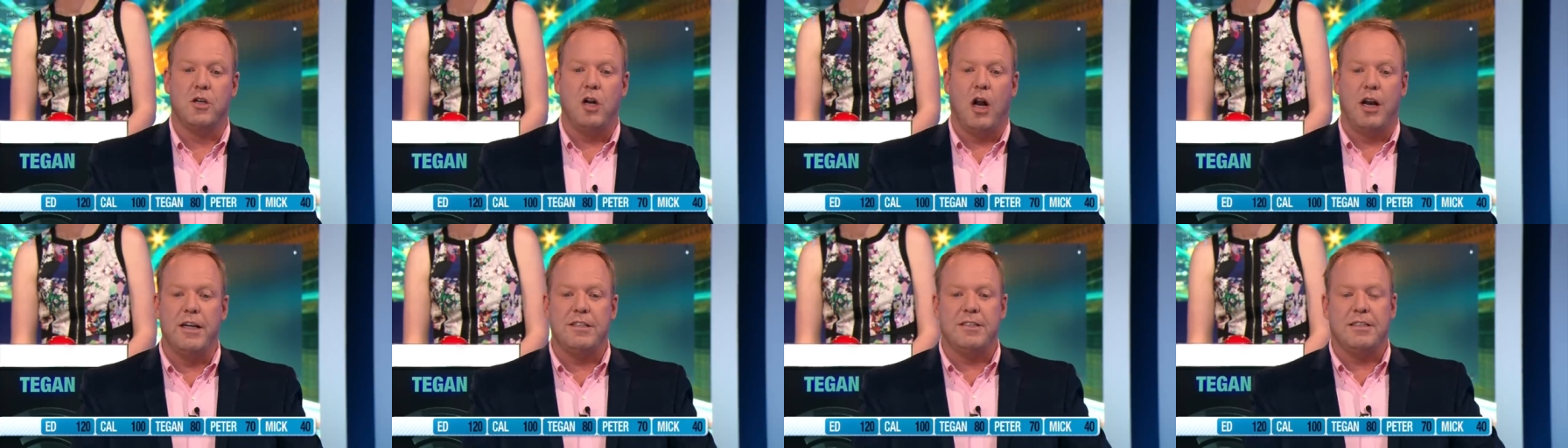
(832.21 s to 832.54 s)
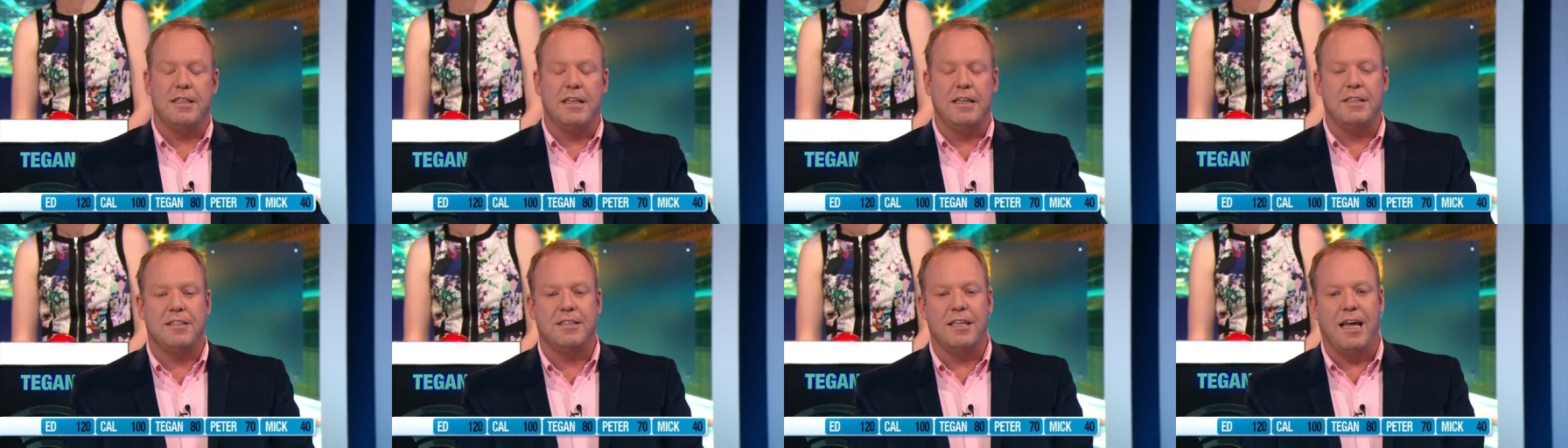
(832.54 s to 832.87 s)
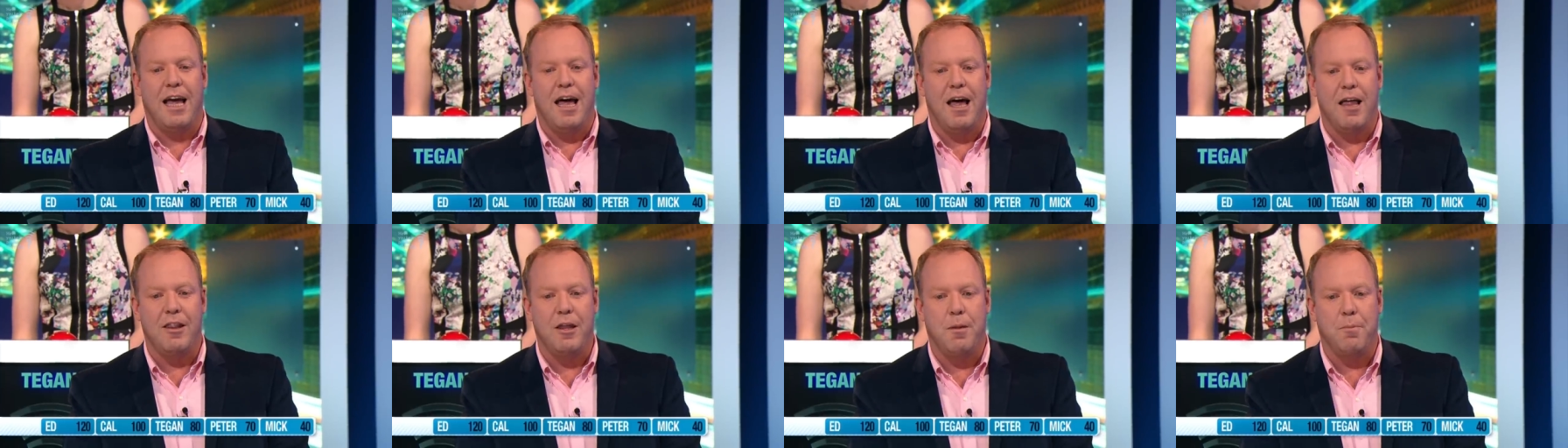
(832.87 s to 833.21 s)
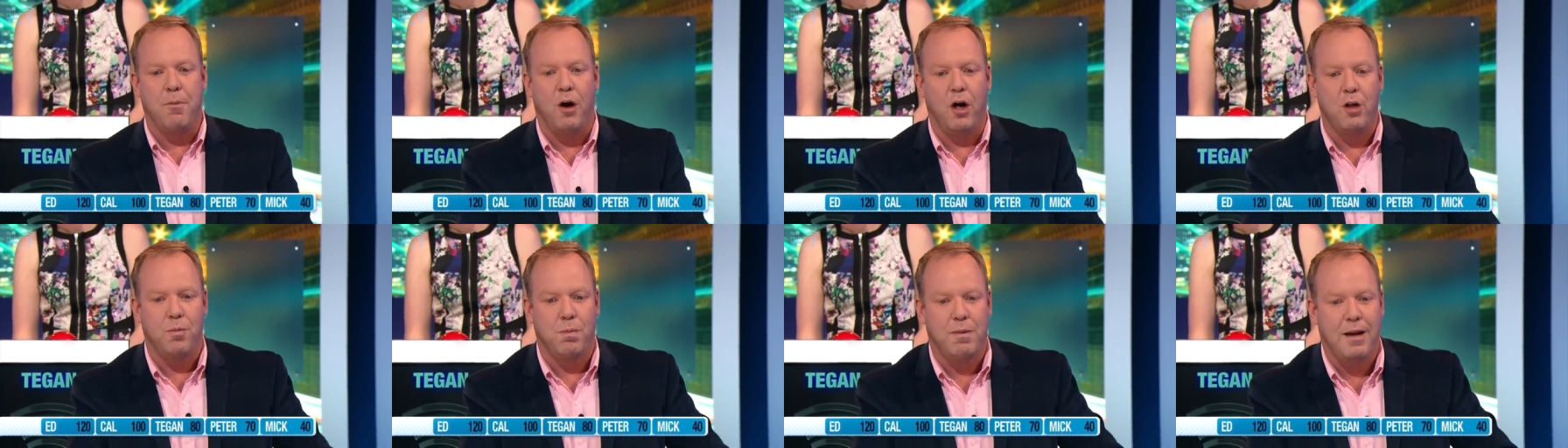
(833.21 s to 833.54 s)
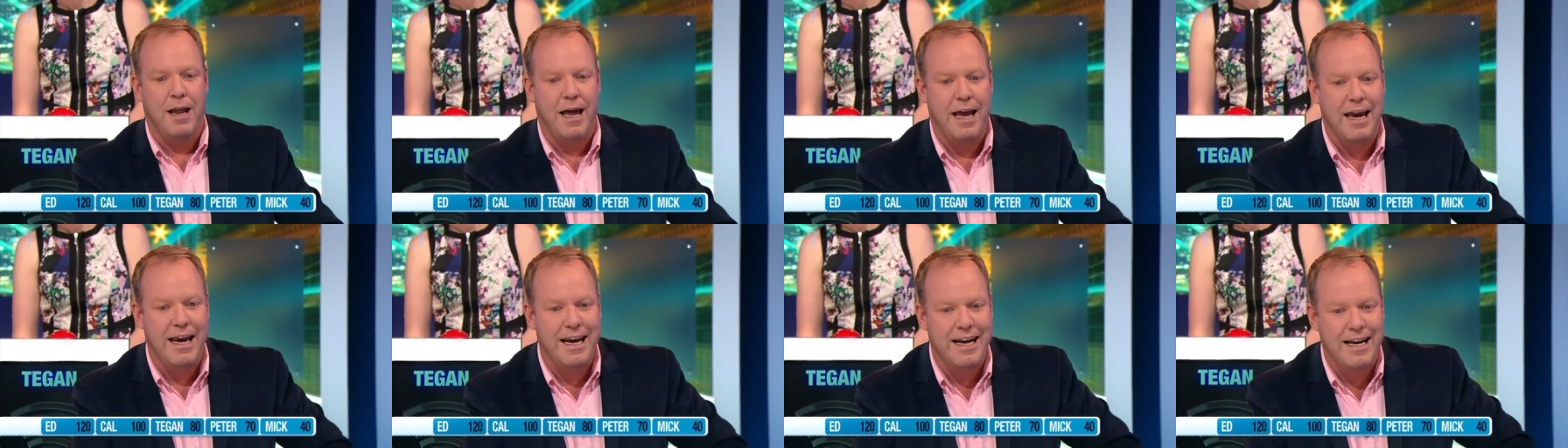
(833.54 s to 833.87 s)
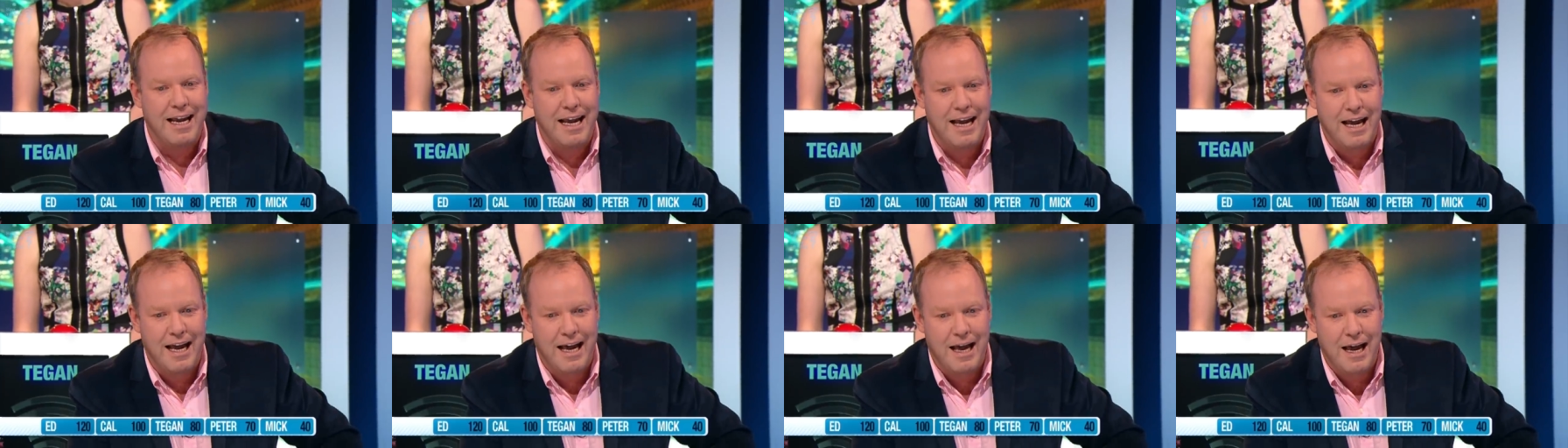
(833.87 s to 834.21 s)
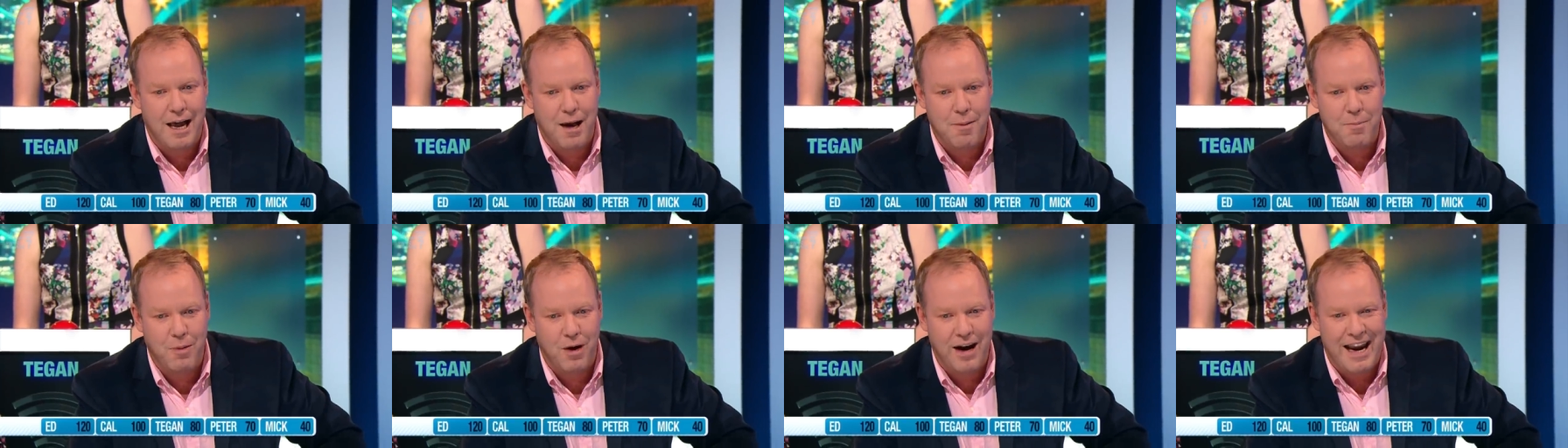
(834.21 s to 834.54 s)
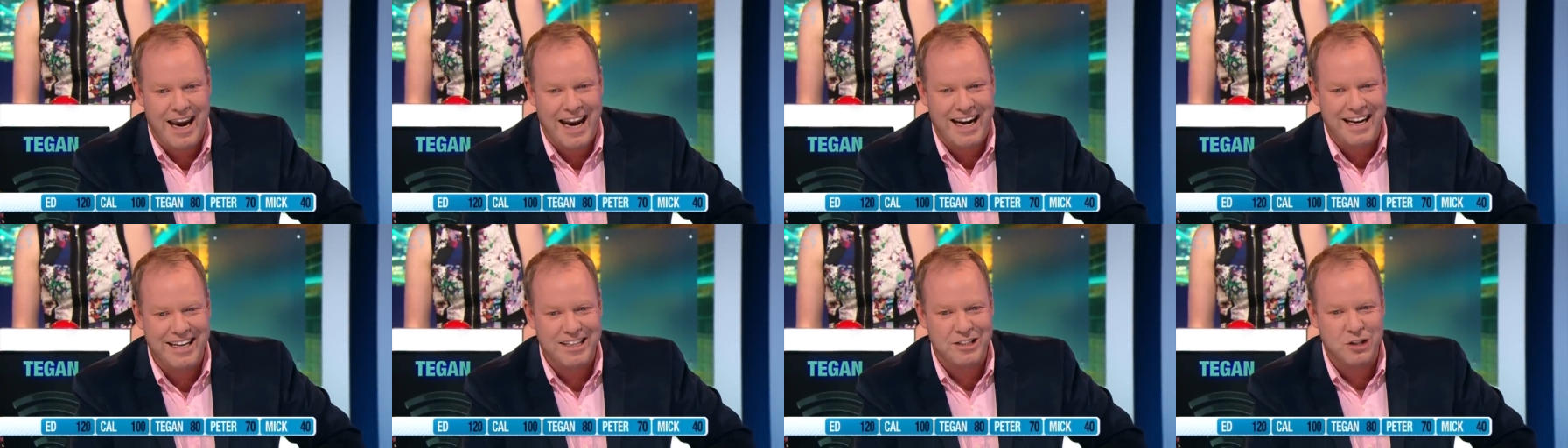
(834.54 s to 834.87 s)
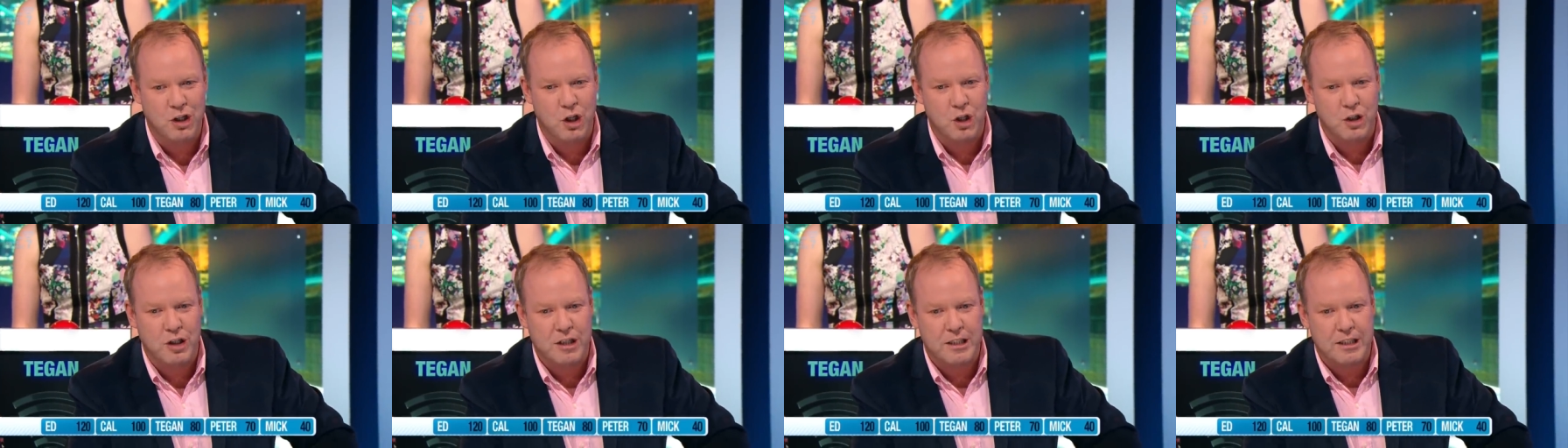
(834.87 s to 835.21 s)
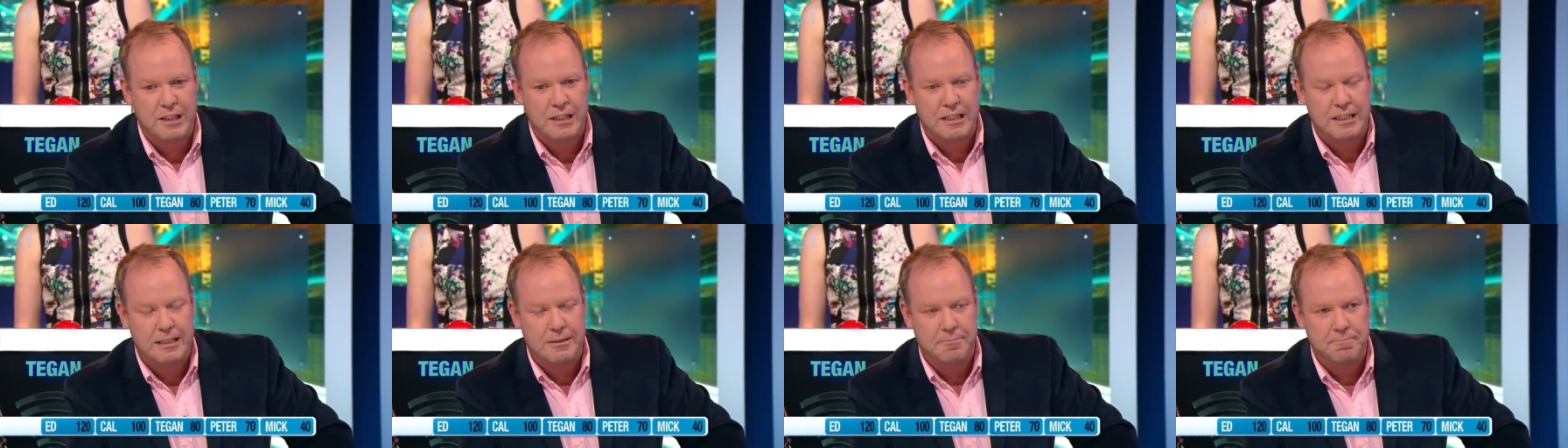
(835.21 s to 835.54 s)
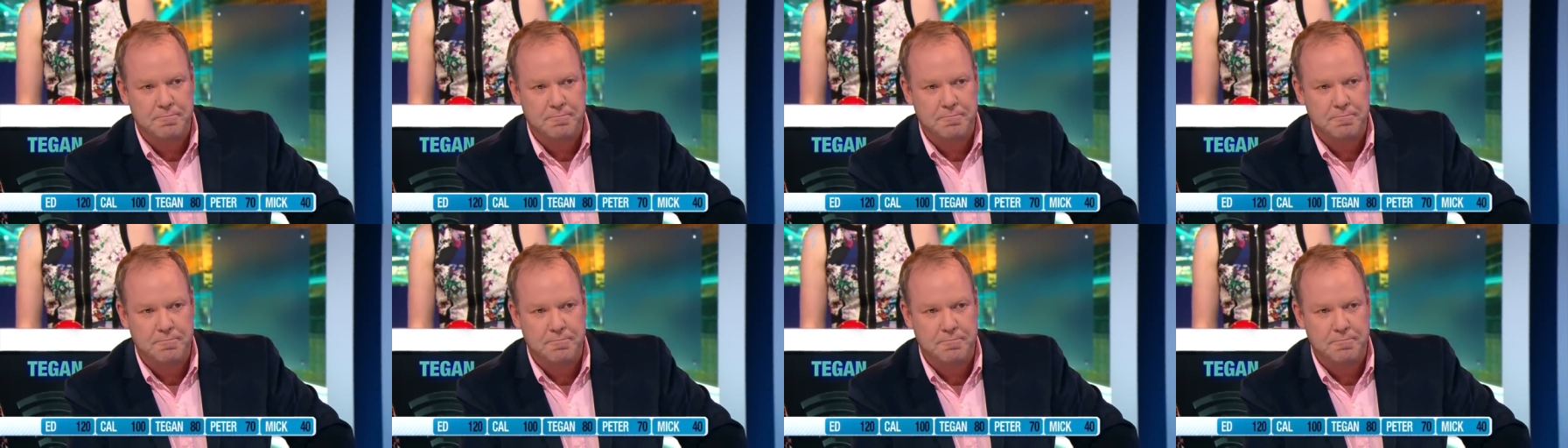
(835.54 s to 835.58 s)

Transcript: I do know. They're both played by Andy Serkis.